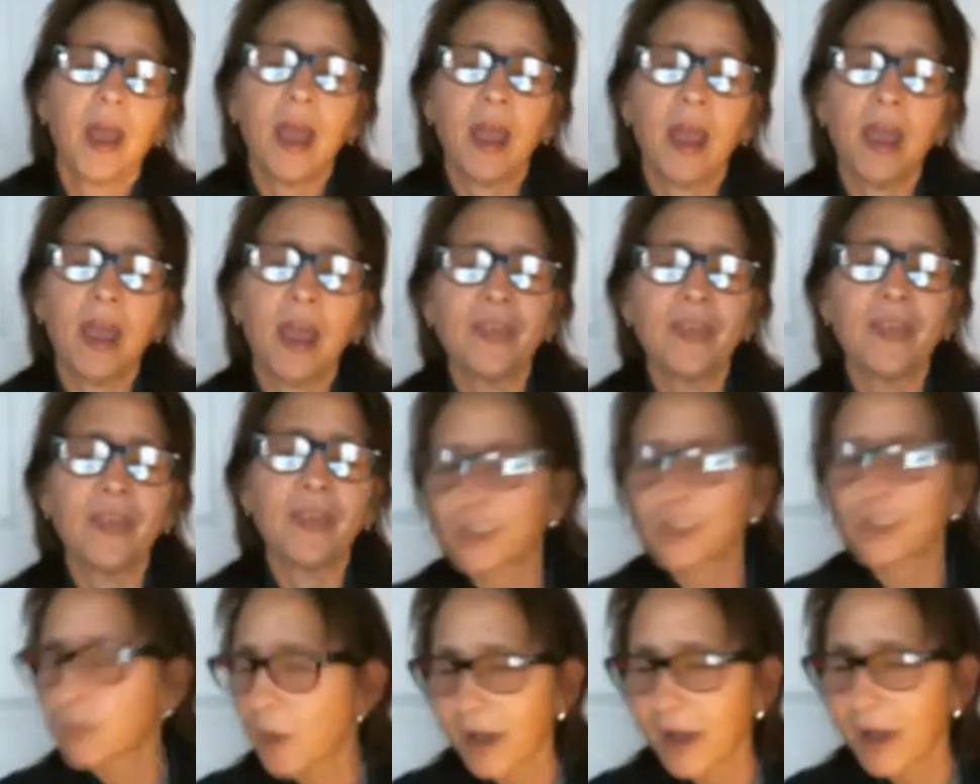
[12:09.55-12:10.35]

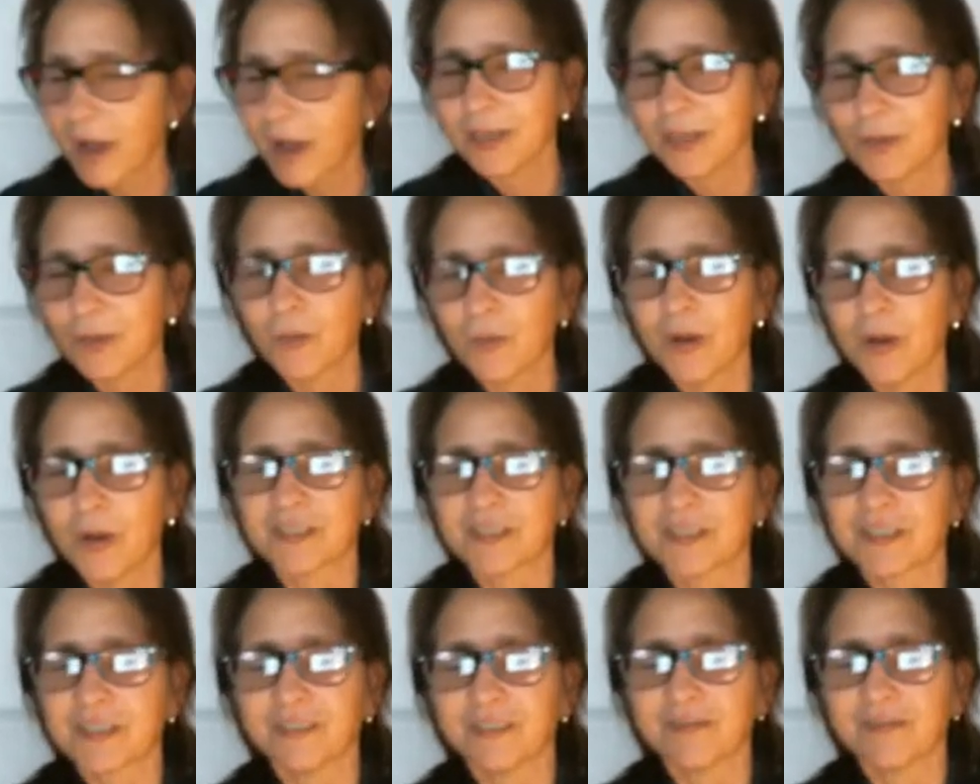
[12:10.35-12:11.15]
that's why he
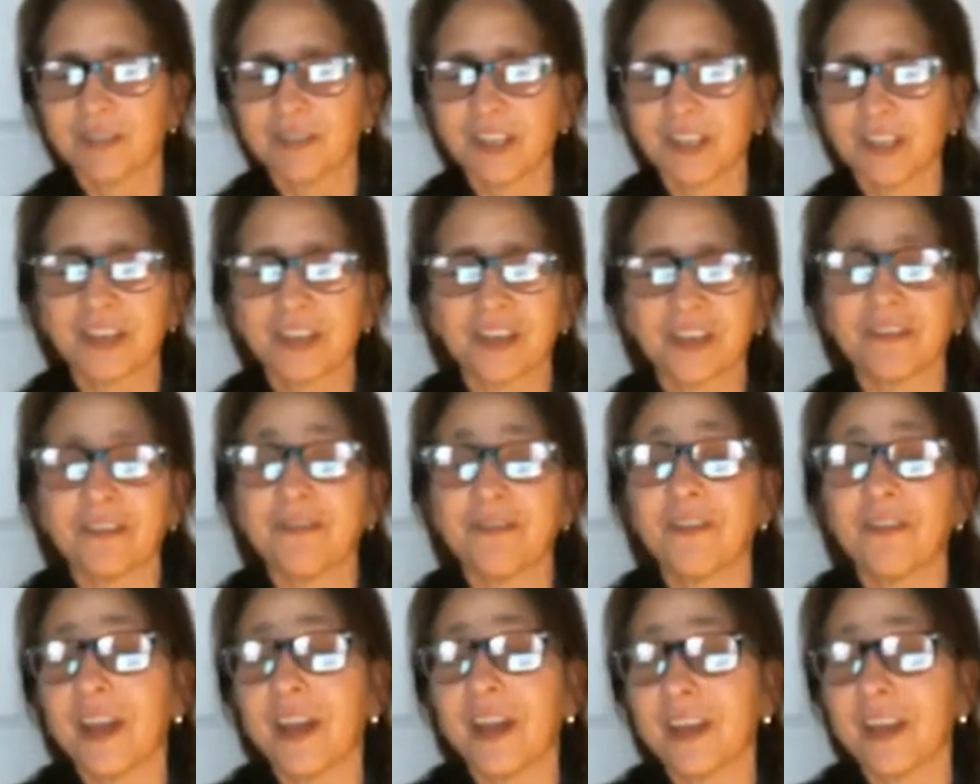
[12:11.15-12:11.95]
wasn't really gonna
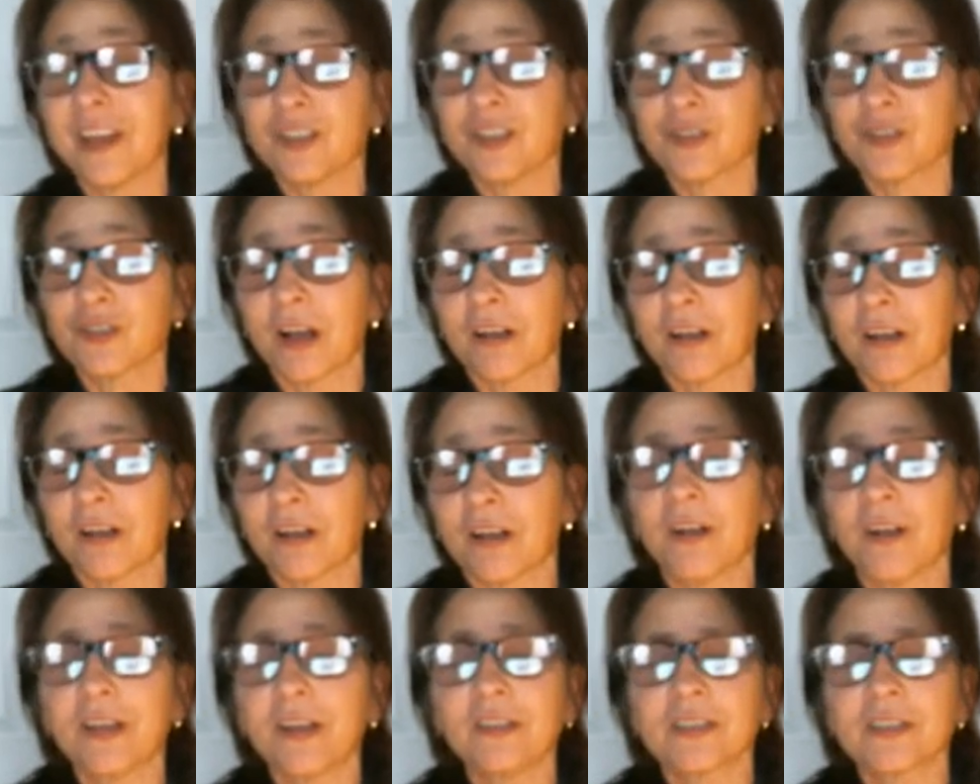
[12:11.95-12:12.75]
try to
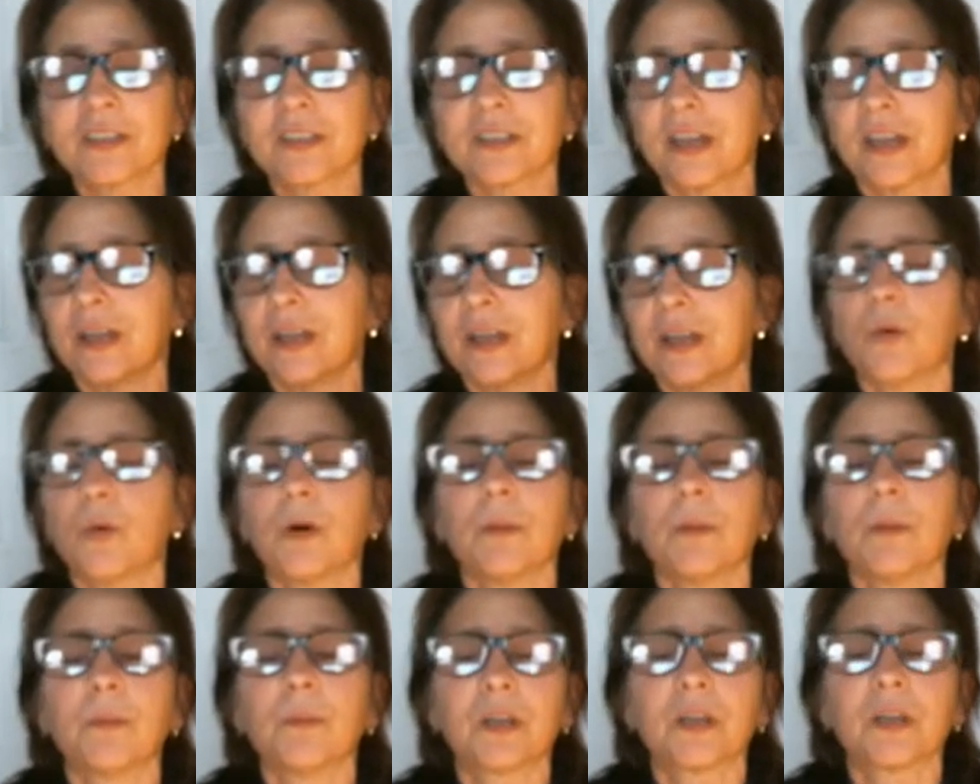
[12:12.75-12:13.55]
fight this
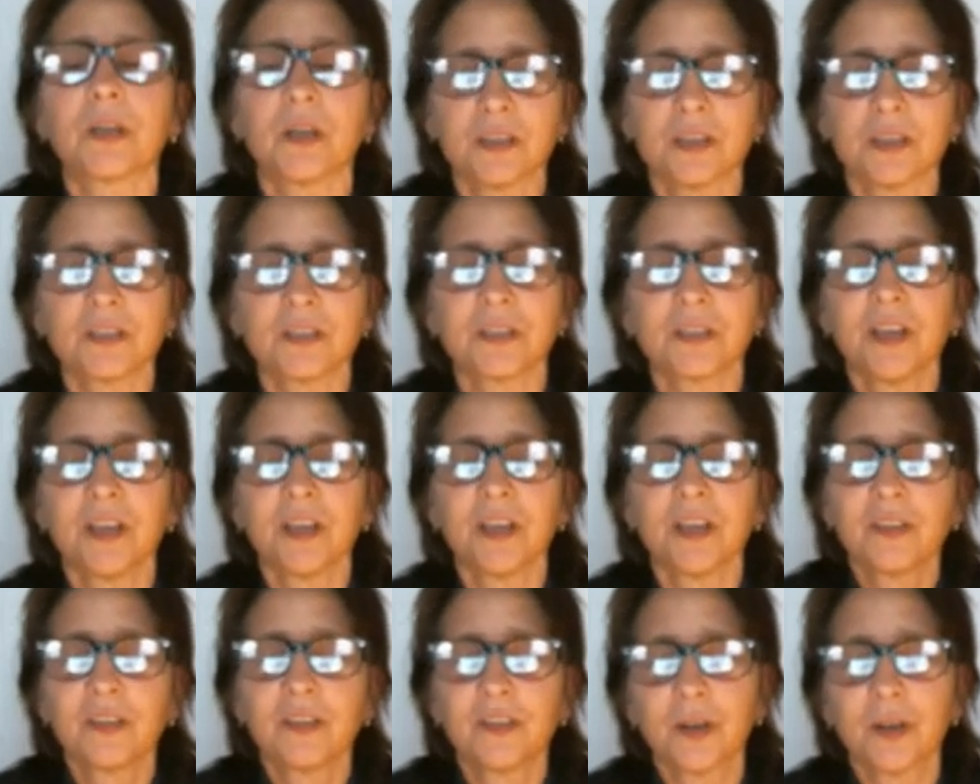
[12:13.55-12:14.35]
anymore, because
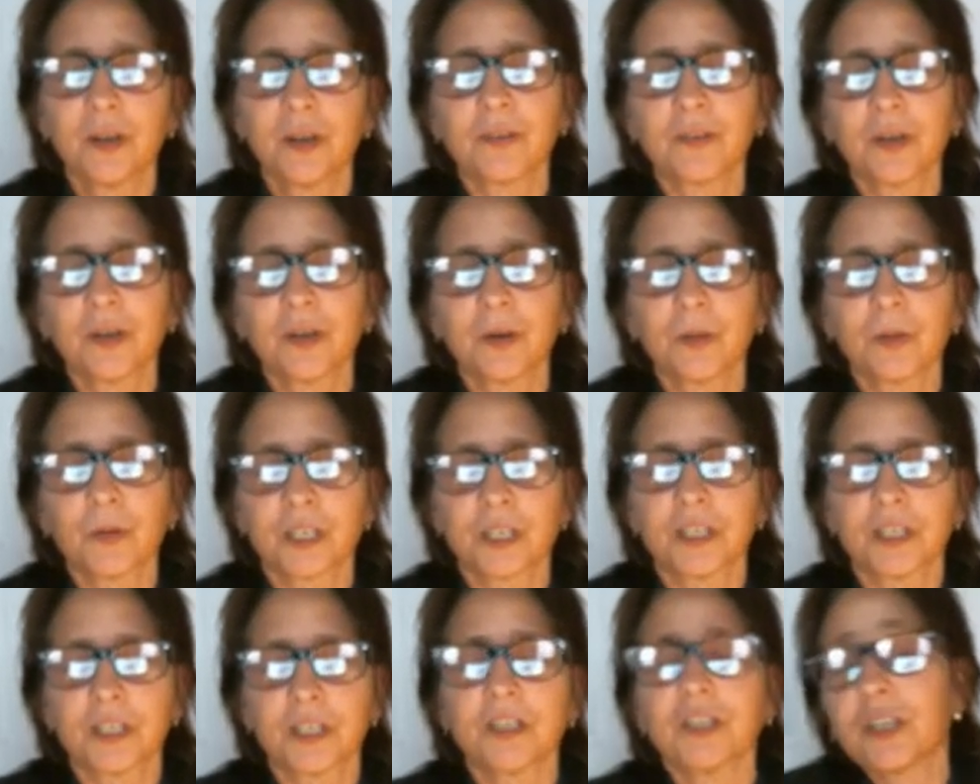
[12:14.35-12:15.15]

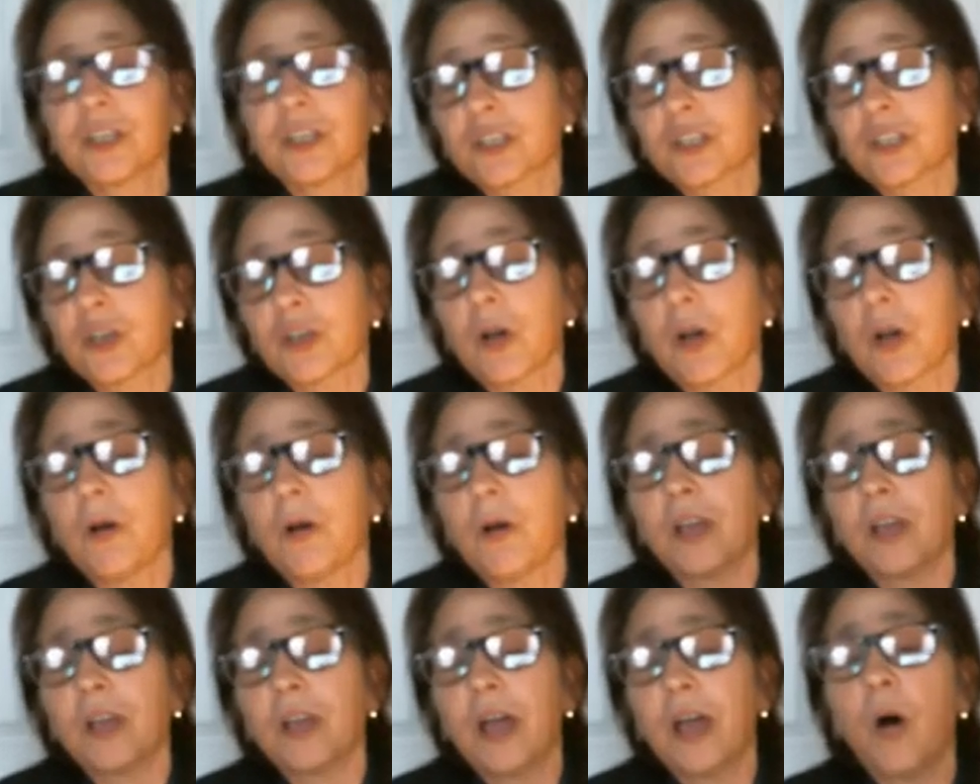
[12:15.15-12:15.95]
it's
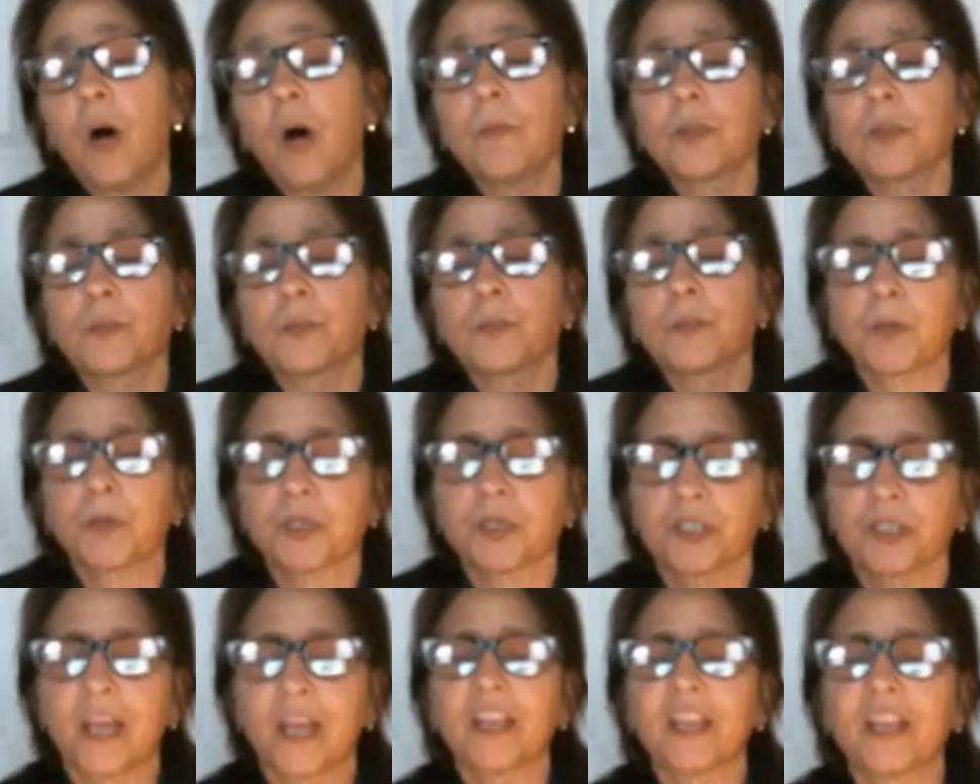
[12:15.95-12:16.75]
almost per
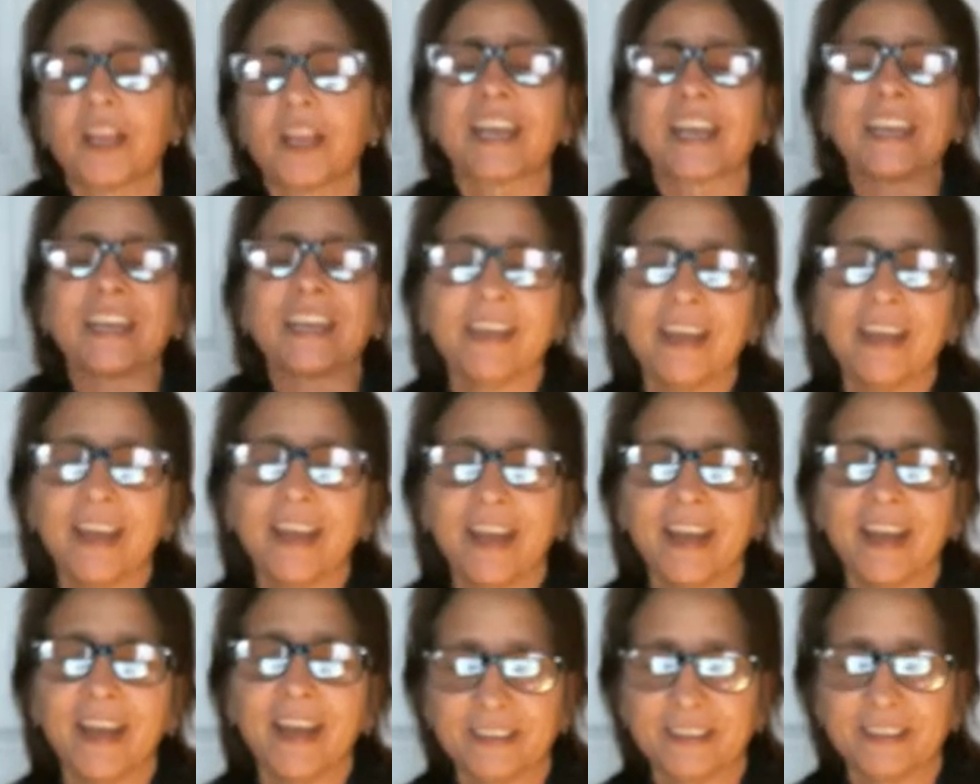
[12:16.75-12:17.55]
se like a
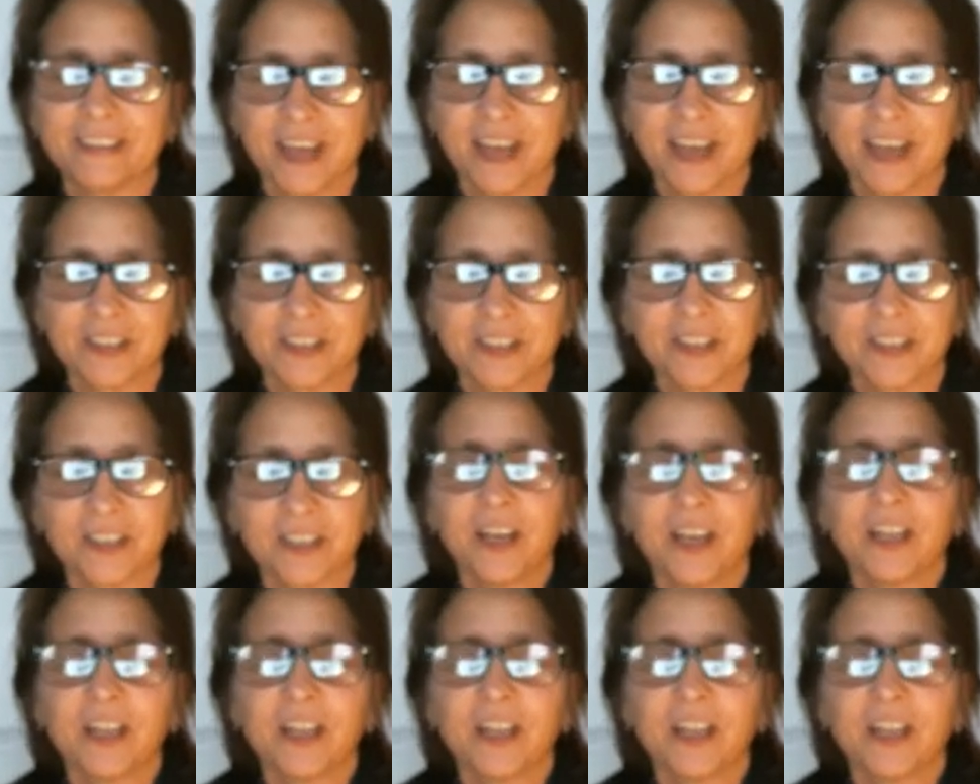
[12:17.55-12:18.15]
DNA test,